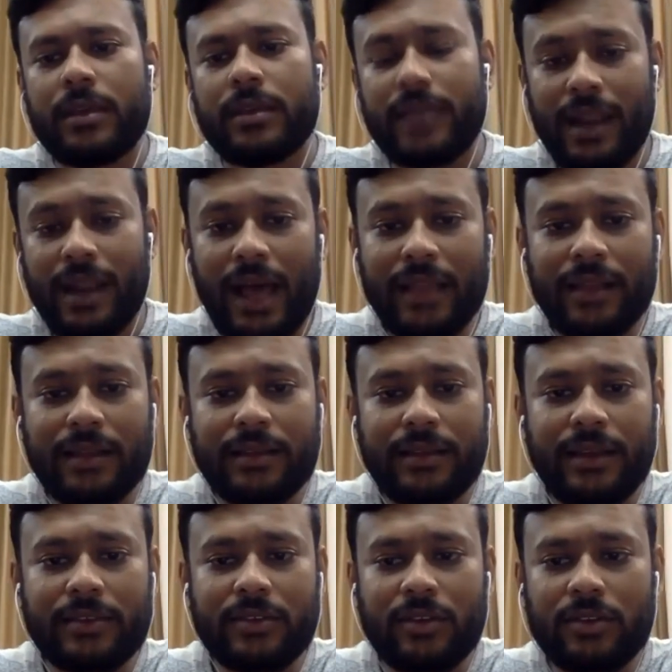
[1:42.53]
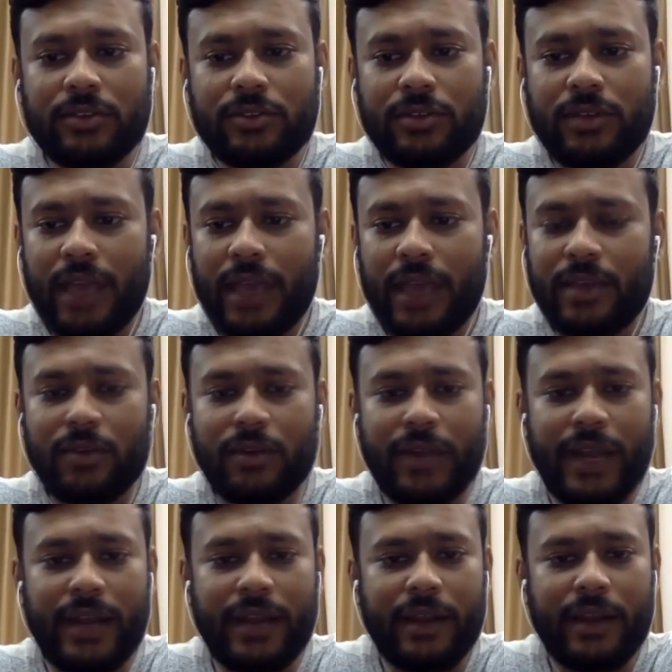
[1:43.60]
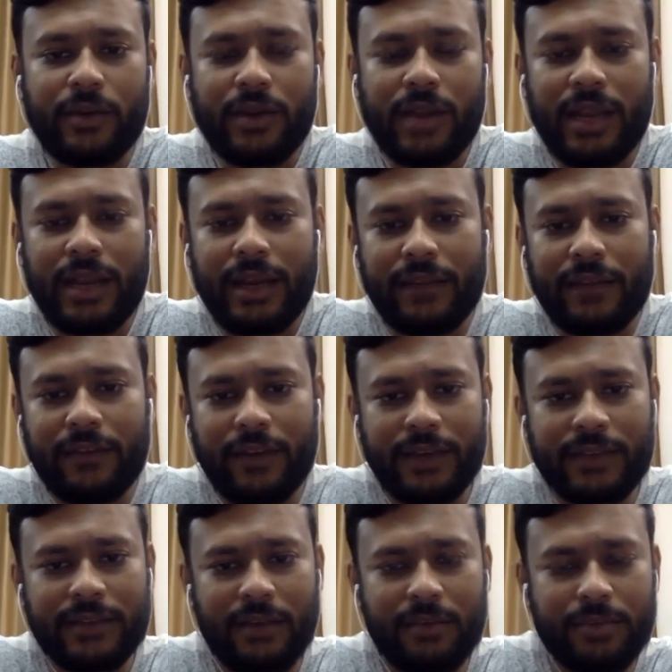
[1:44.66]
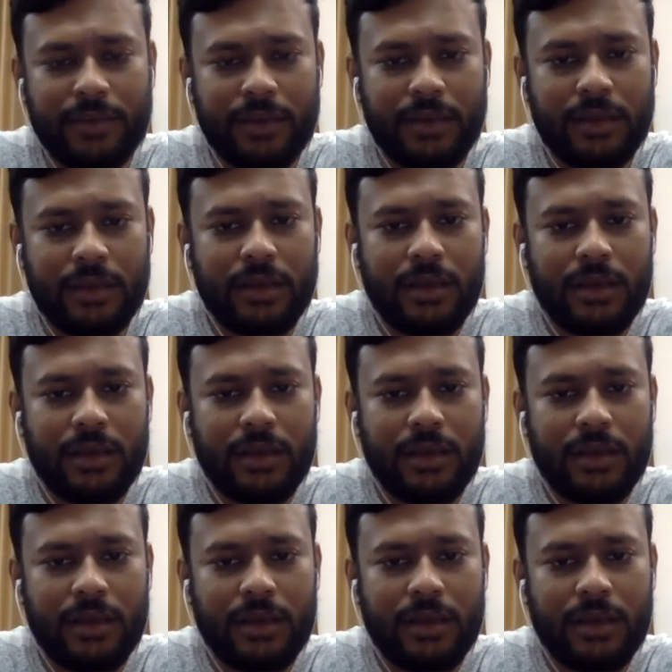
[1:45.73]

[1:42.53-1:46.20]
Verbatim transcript: There are other things also like, you know, net neutrality, for example,